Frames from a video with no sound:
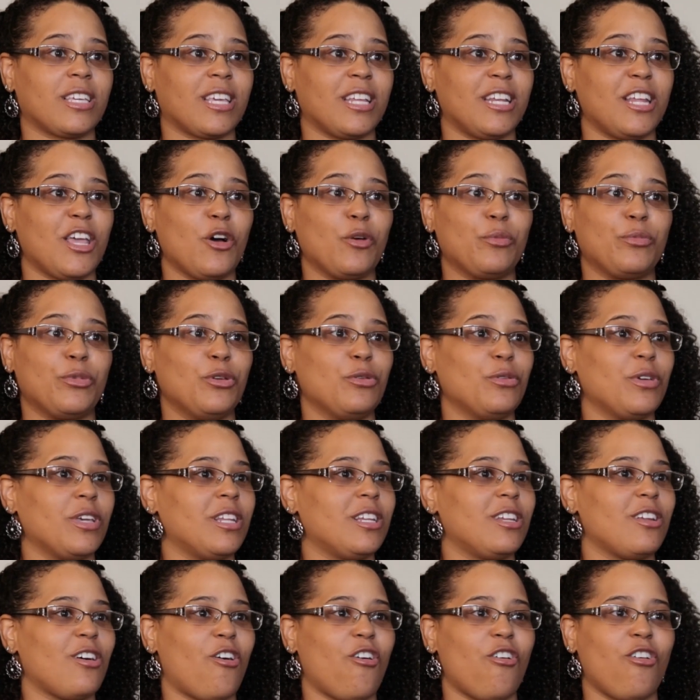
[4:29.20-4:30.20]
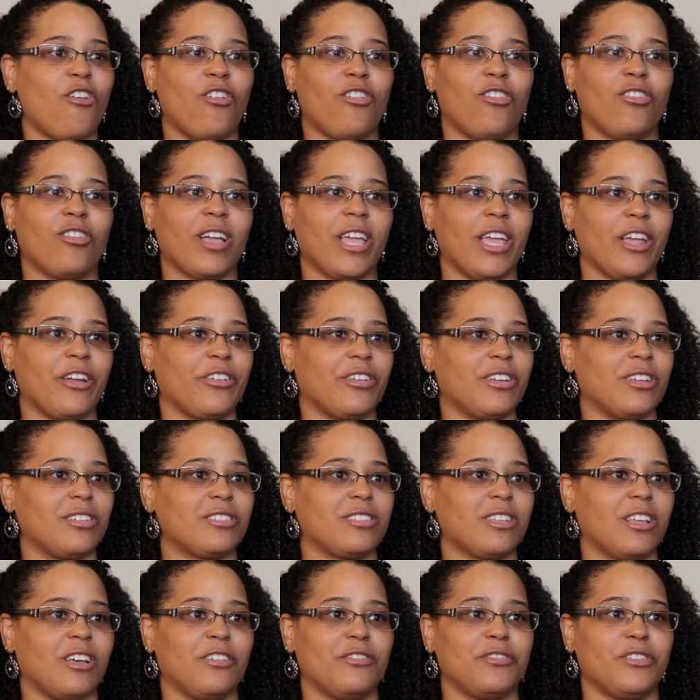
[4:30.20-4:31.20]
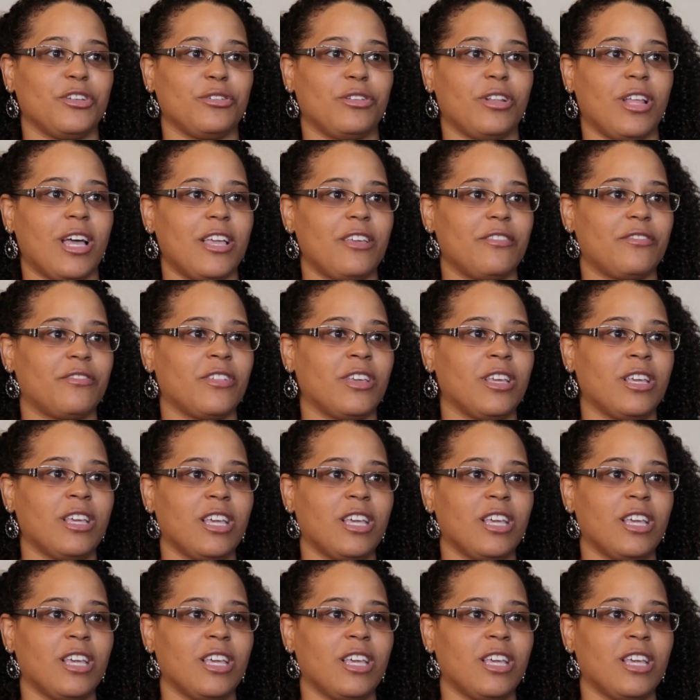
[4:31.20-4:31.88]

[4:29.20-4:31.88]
can help you in all areas of your life.